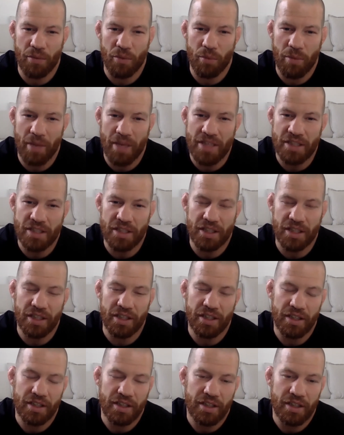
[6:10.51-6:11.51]
But
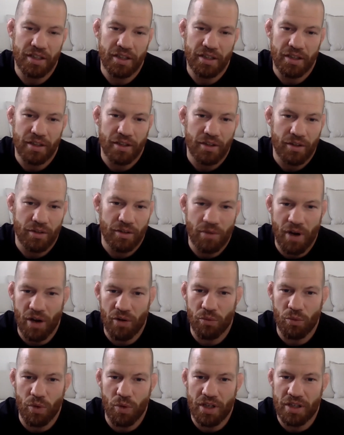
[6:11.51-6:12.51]
basically
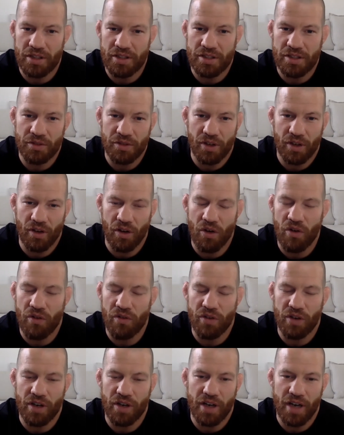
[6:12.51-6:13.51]
round one's
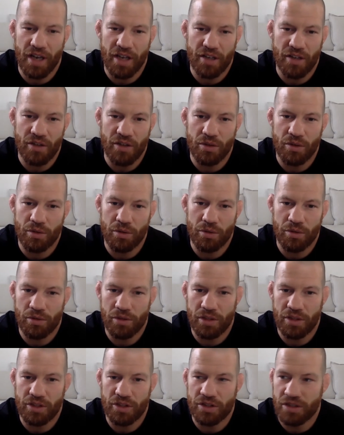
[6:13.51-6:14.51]
over and
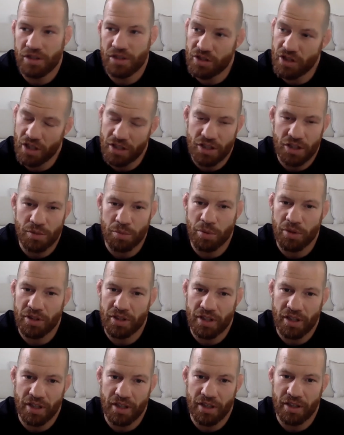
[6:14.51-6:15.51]
the judges put
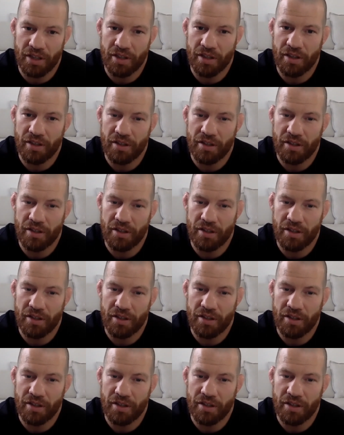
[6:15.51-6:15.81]
their